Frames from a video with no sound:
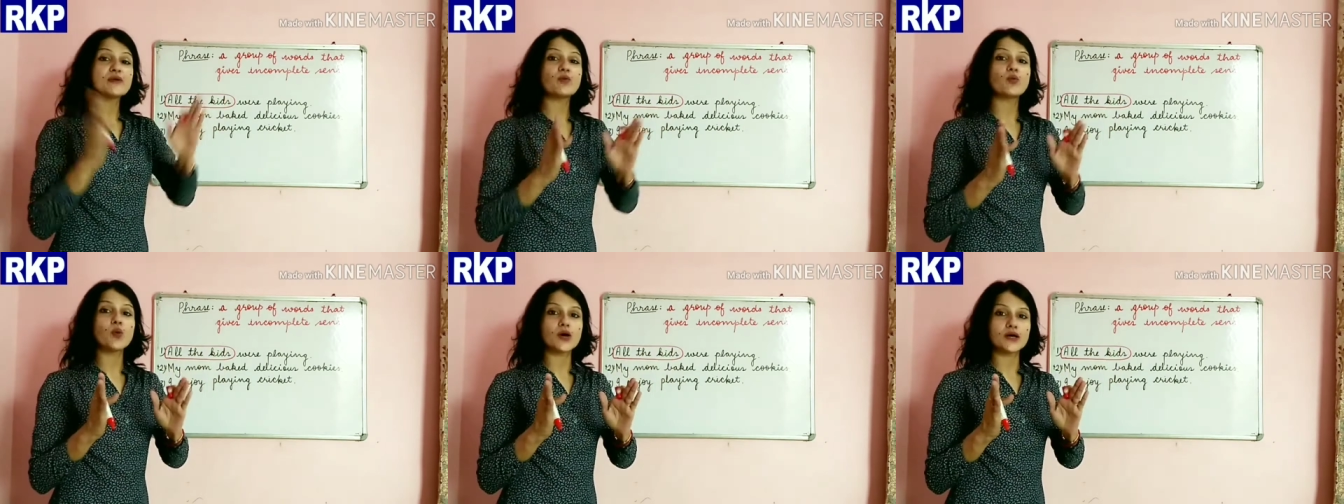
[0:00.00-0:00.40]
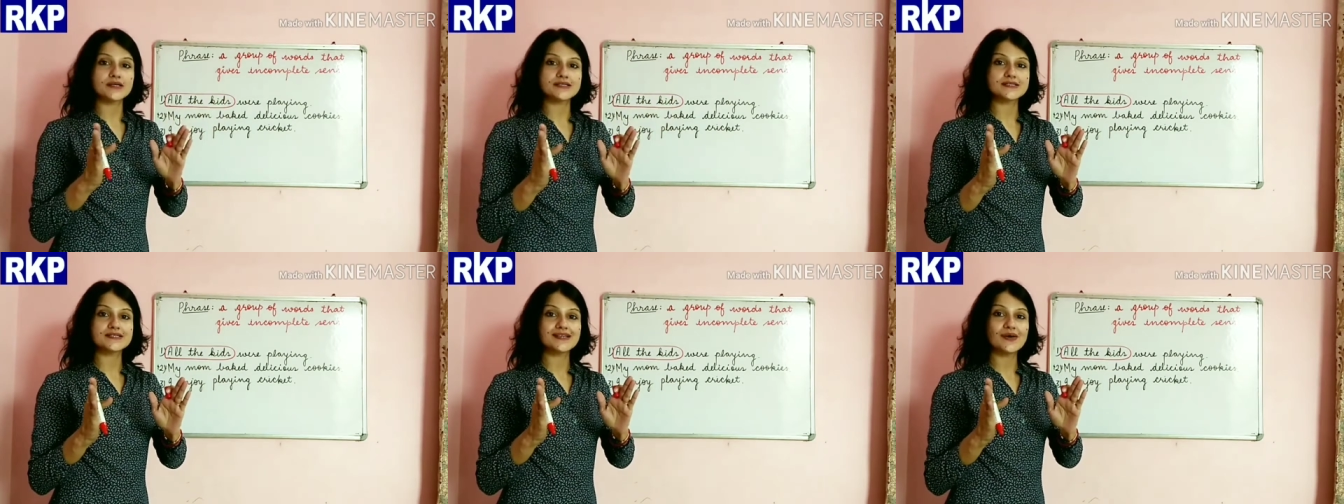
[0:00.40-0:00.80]

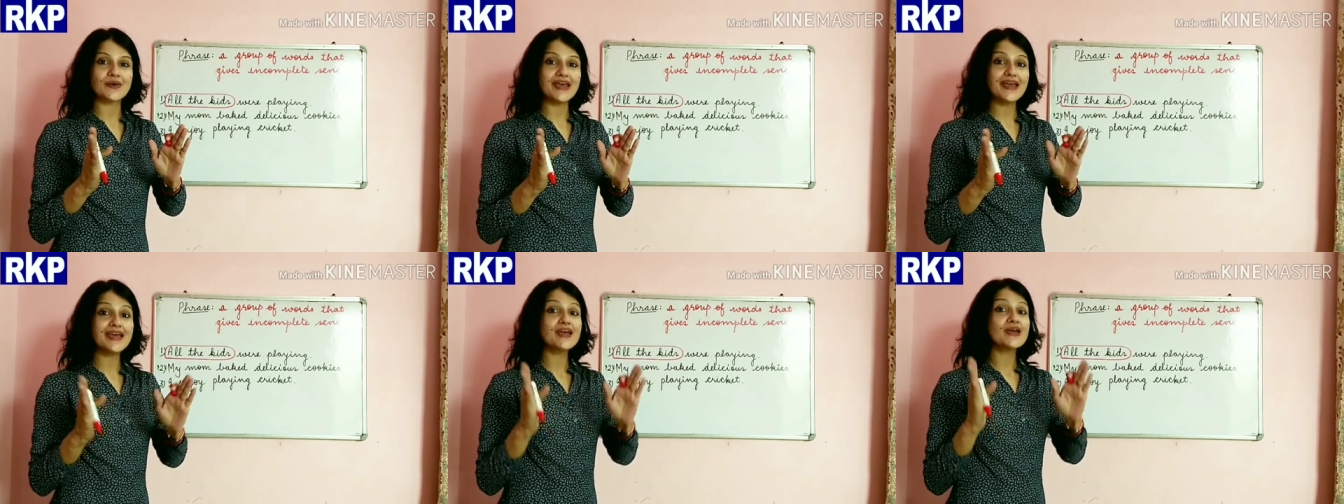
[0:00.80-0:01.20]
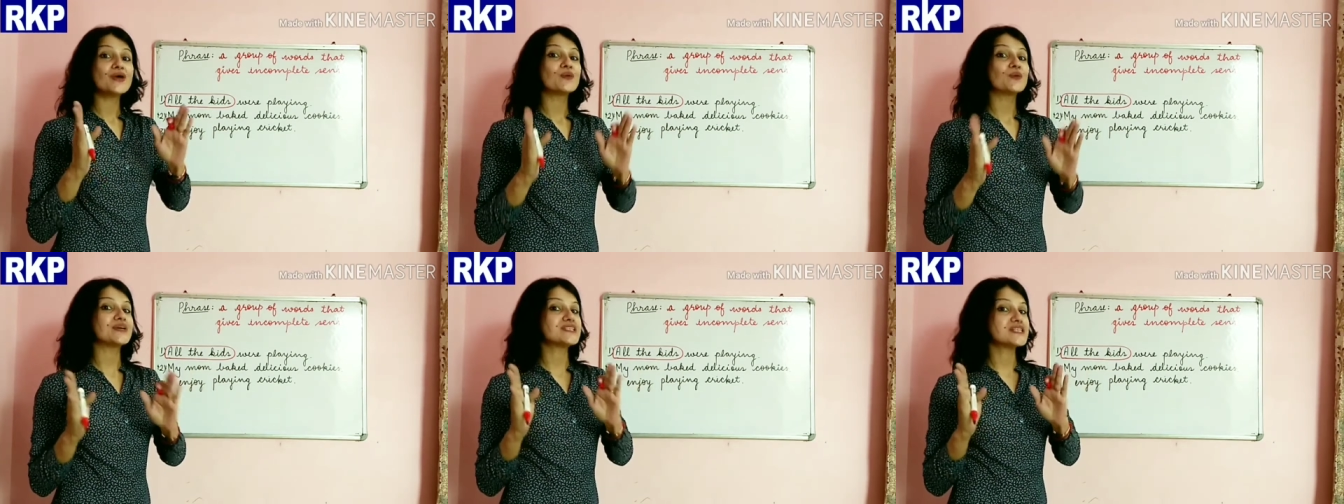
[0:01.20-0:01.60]
words, okay,
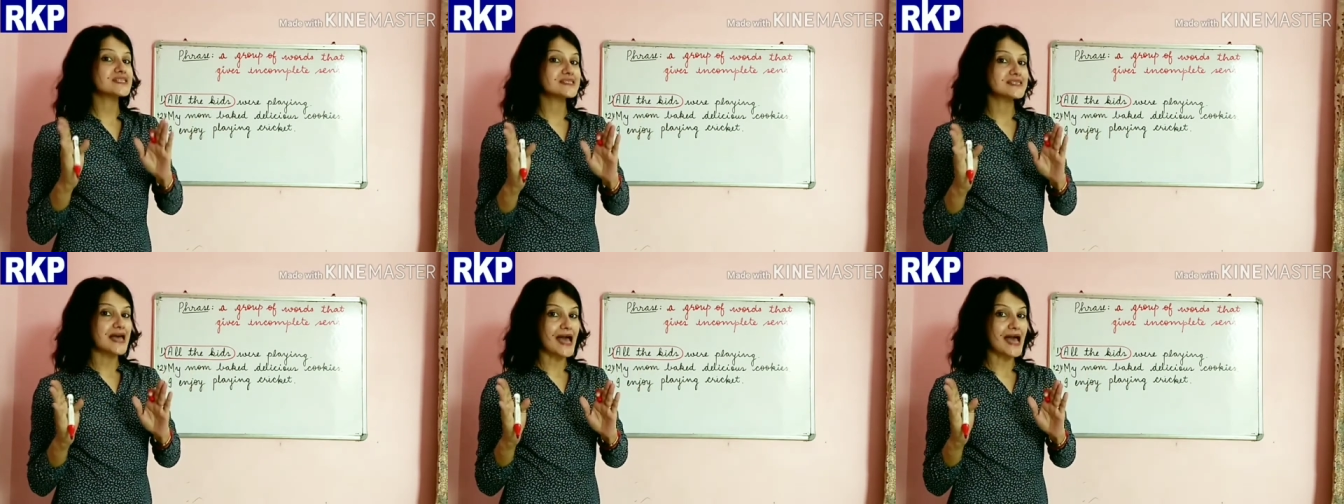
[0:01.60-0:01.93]
which is